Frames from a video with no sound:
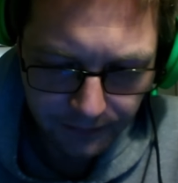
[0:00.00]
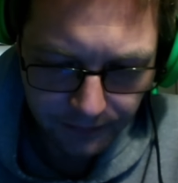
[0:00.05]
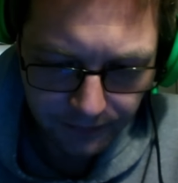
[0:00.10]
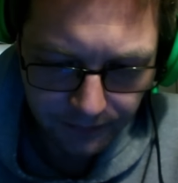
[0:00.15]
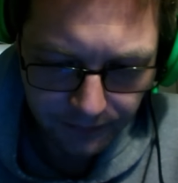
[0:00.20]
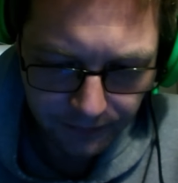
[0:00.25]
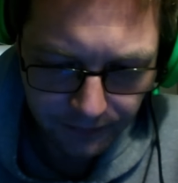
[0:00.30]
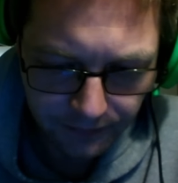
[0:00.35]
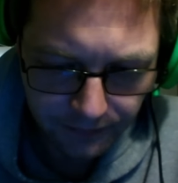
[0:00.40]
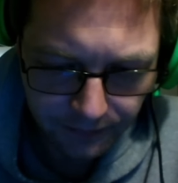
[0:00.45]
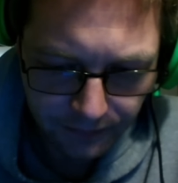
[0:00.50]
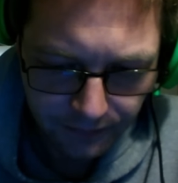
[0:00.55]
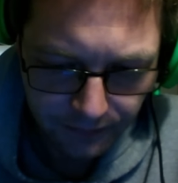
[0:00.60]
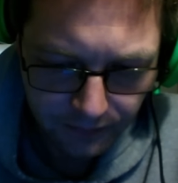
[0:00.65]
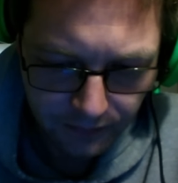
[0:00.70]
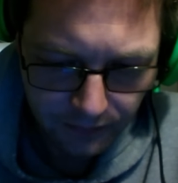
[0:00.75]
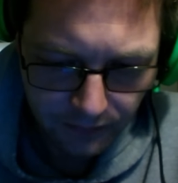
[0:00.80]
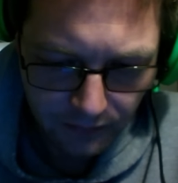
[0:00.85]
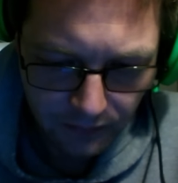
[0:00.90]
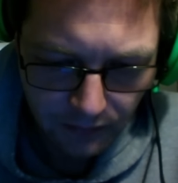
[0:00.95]

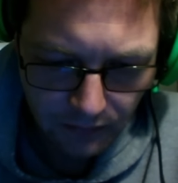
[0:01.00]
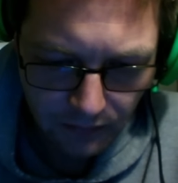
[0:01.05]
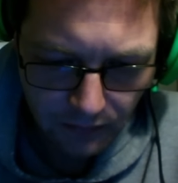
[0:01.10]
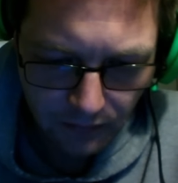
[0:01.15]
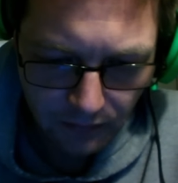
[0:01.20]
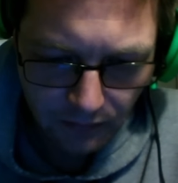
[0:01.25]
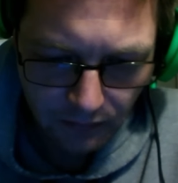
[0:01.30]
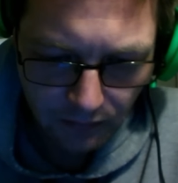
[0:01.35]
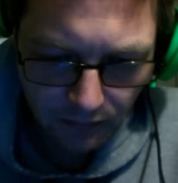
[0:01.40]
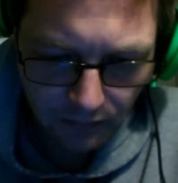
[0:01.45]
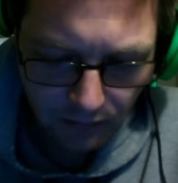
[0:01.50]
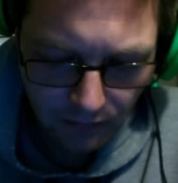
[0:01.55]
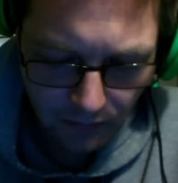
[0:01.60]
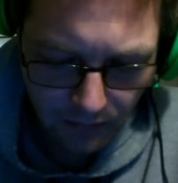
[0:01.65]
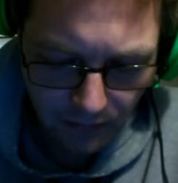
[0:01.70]
(no one is talking)